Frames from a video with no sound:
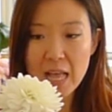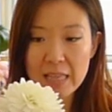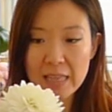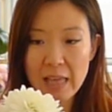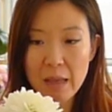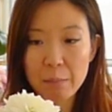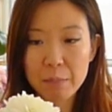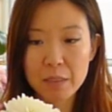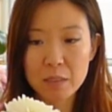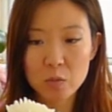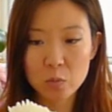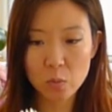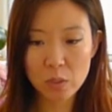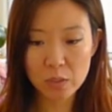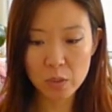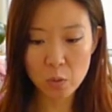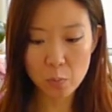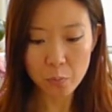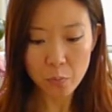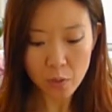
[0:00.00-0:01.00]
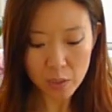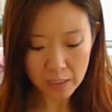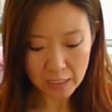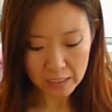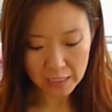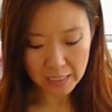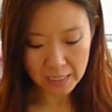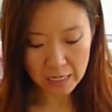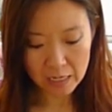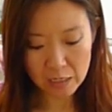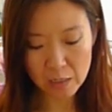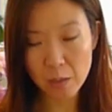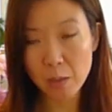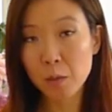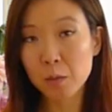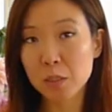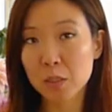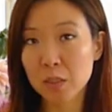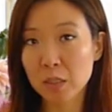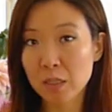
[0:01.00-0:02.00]
That means when you put it in,
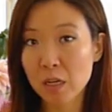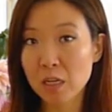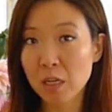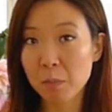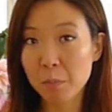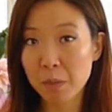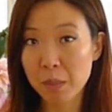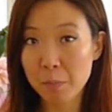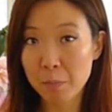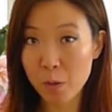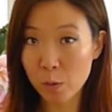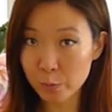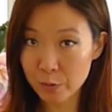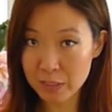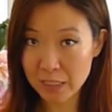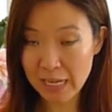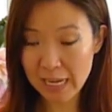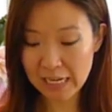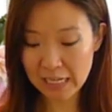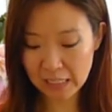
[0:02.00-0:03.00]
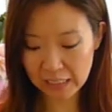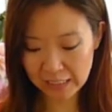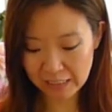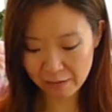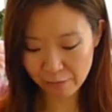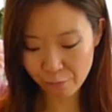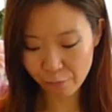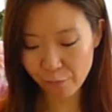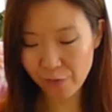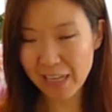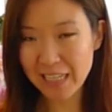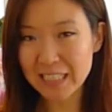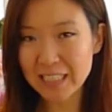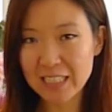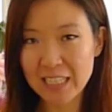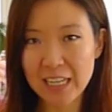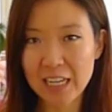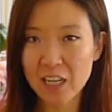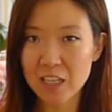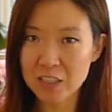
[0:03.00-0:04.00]
it's gonna be most likely
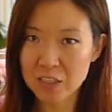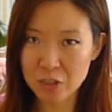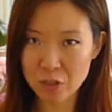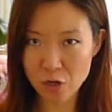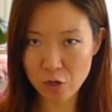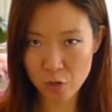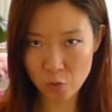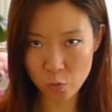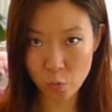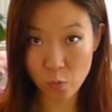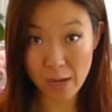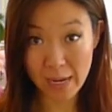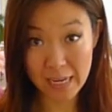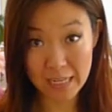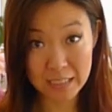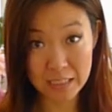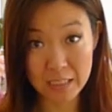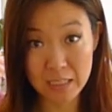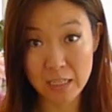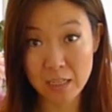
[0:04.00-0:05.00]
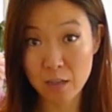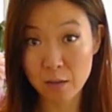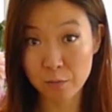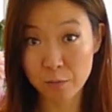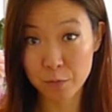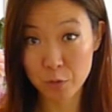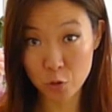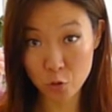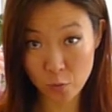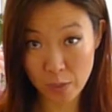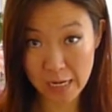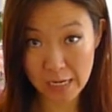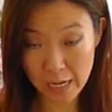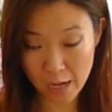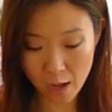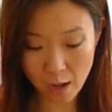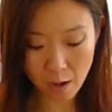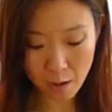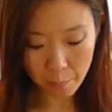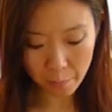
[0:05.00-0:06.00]
facing a certain way instead of straight
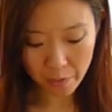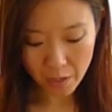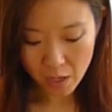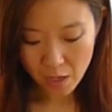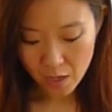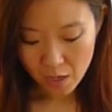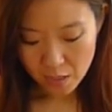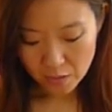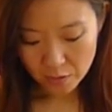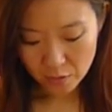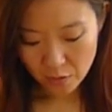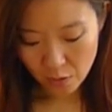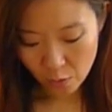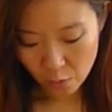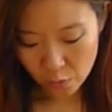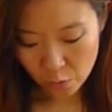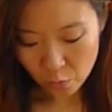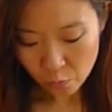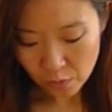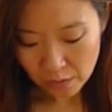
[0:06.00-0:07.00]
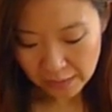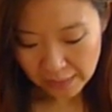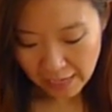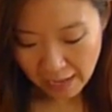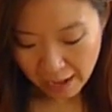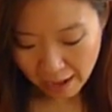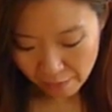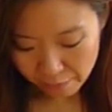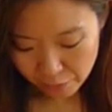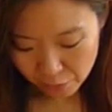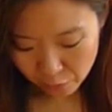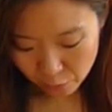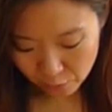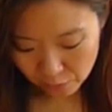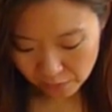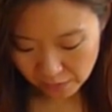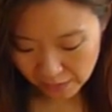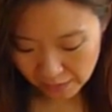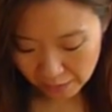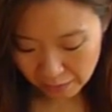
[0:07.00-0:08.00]
up. So you really have to
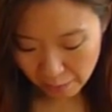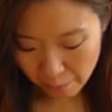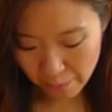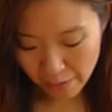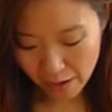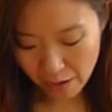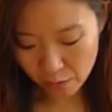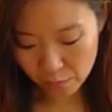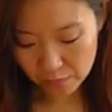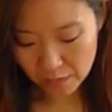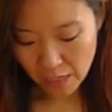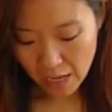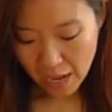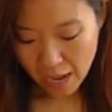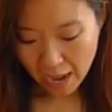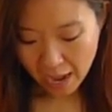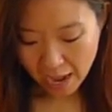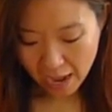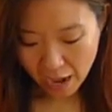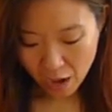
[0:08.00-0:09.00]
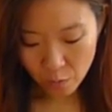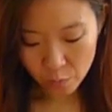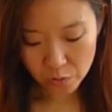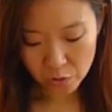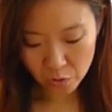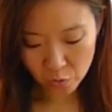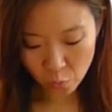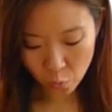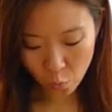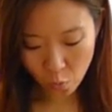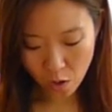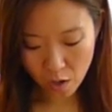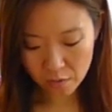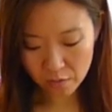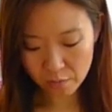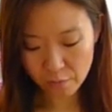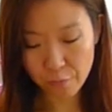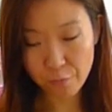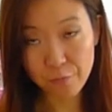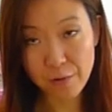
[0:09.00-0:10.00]
think about how you
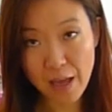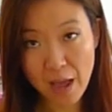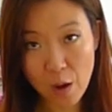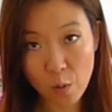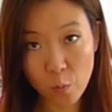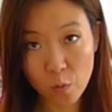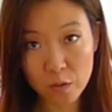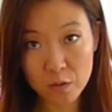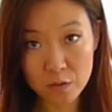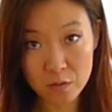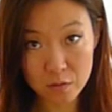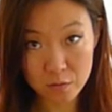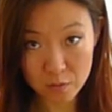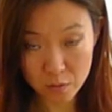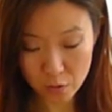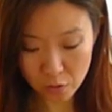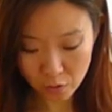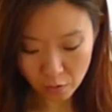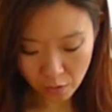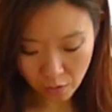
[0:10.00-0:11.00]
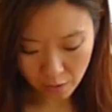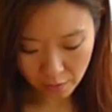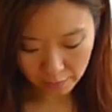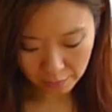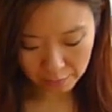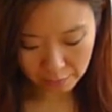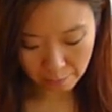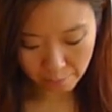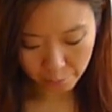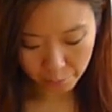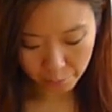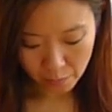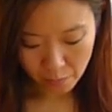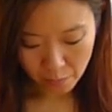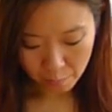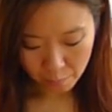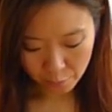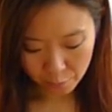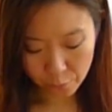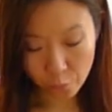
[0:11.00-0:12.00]
want the flowers to look
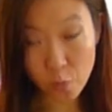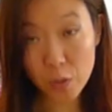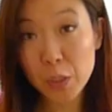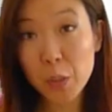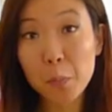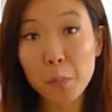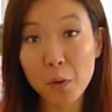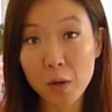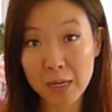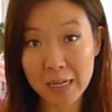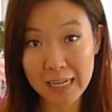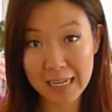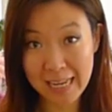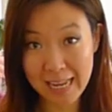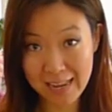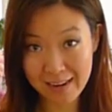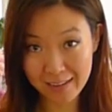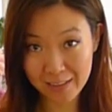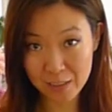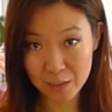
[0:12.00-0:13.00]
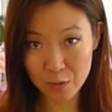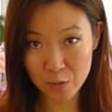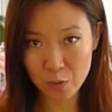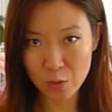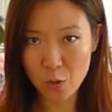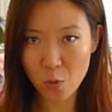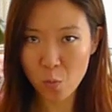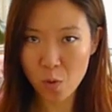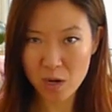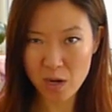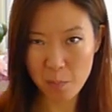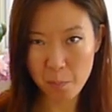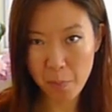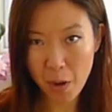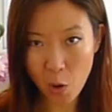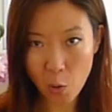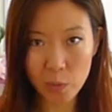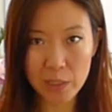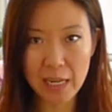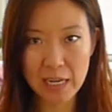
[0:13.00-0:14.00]
before you put it in, because you don't want to
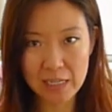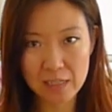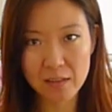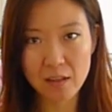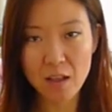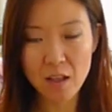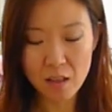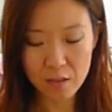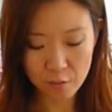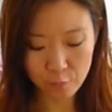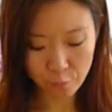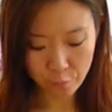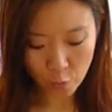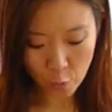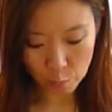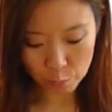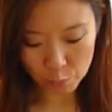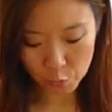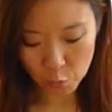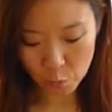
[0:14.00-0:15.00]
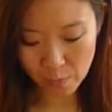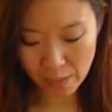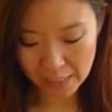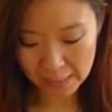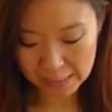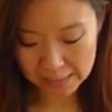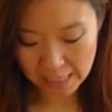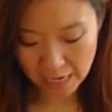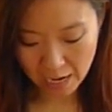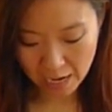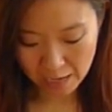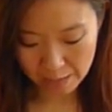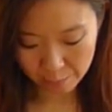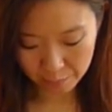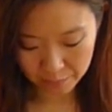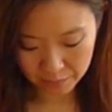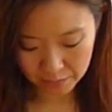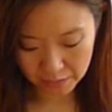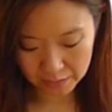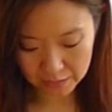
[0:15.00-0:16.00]
poke the foam too many
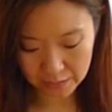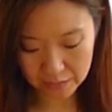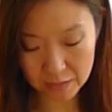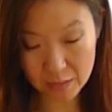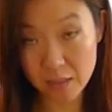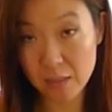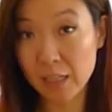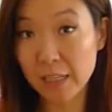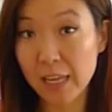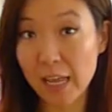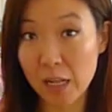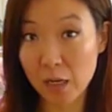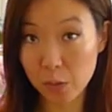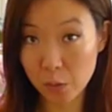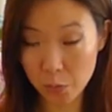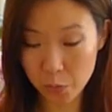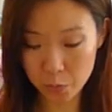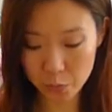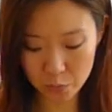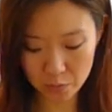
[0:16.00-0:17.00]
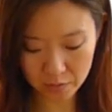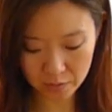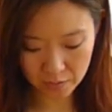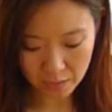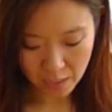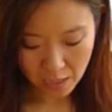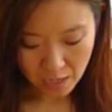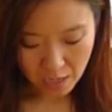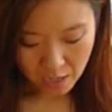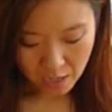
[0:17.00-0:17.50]
times because it's going to get loose.